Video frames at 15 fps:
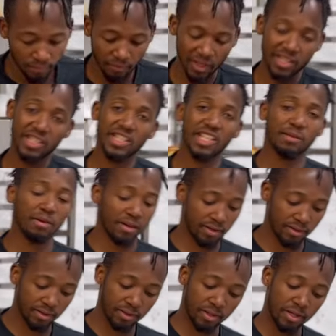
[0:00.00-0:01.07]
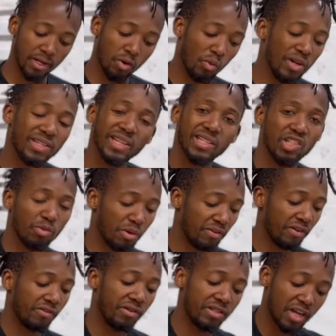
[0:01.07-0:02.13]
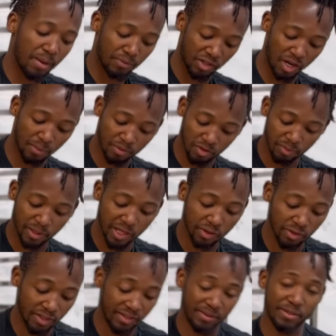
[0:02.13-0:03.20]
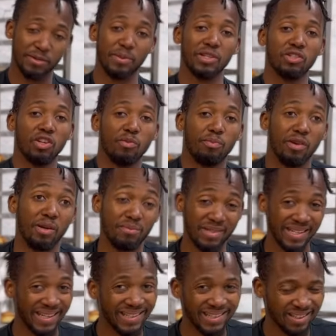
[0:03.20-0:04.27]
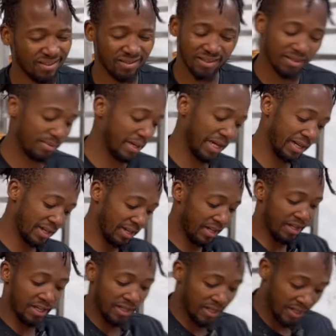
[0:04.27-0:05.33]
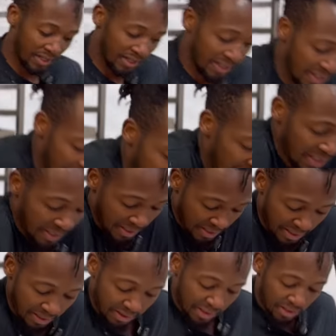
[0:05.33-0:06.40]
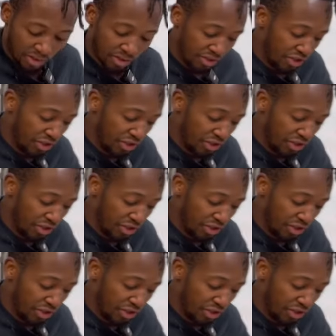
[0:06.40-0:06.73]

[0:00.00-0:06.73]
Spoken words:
This isn't winter's not my favorite time to come to the bakery, especially on prep days. Oh man, because I don't